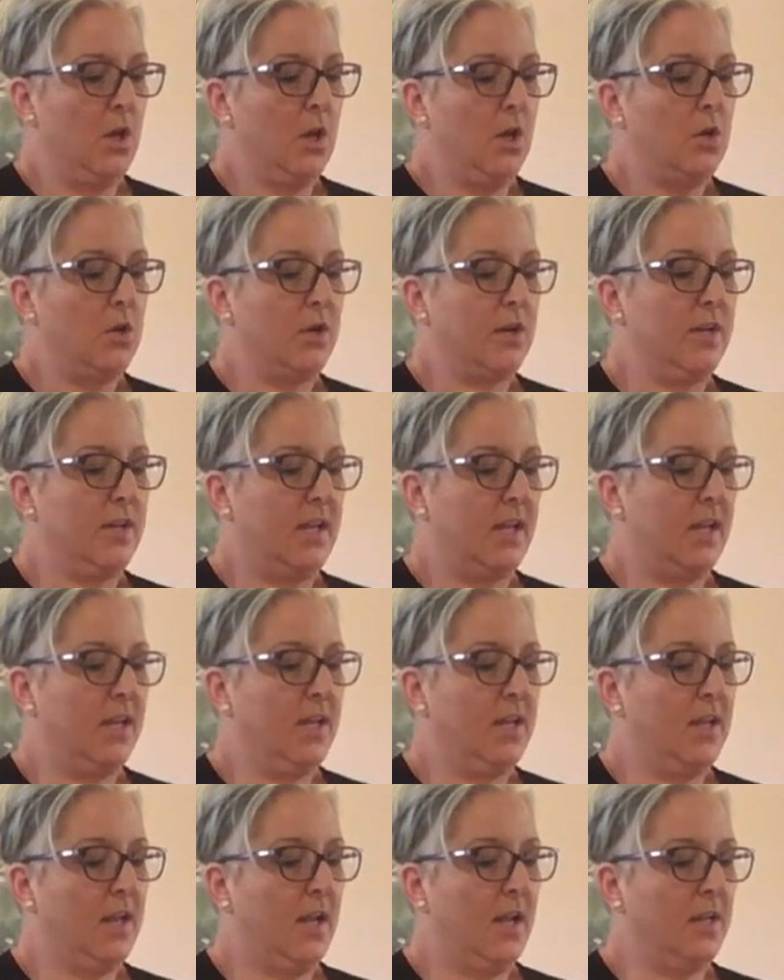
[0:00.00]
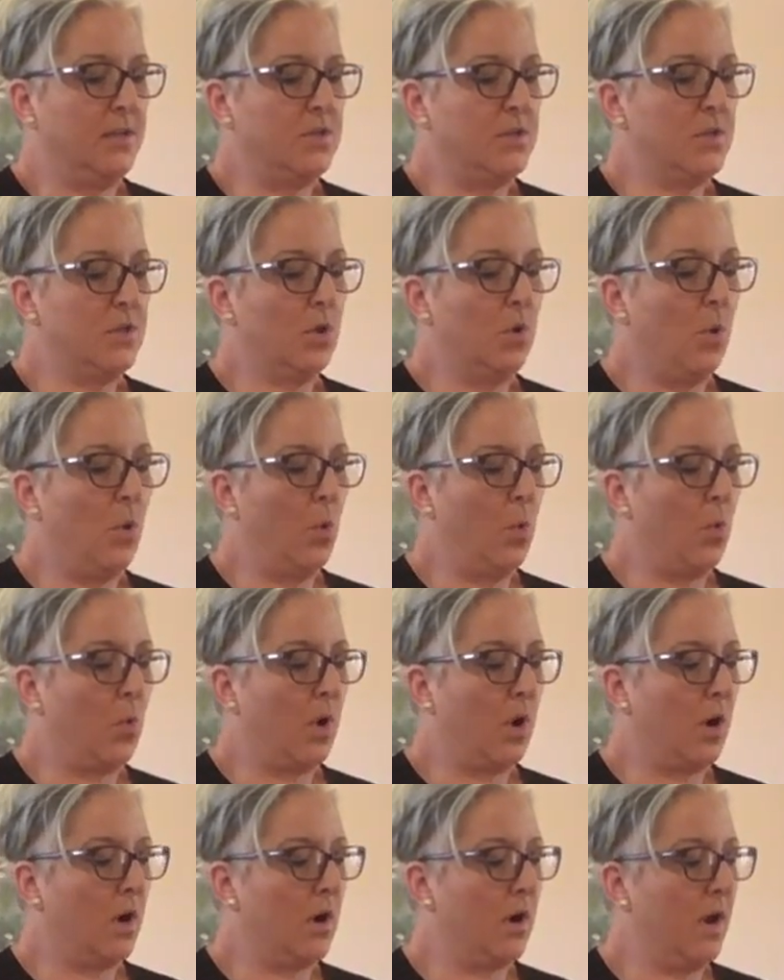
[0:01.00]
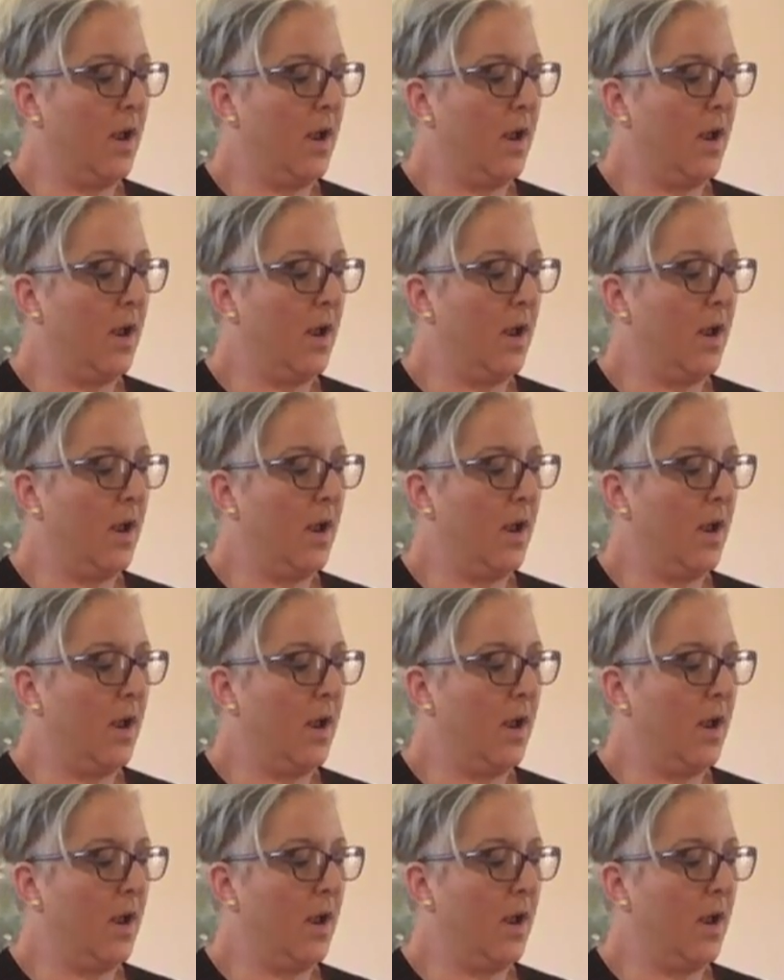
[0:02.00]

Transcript: You're going to engage the core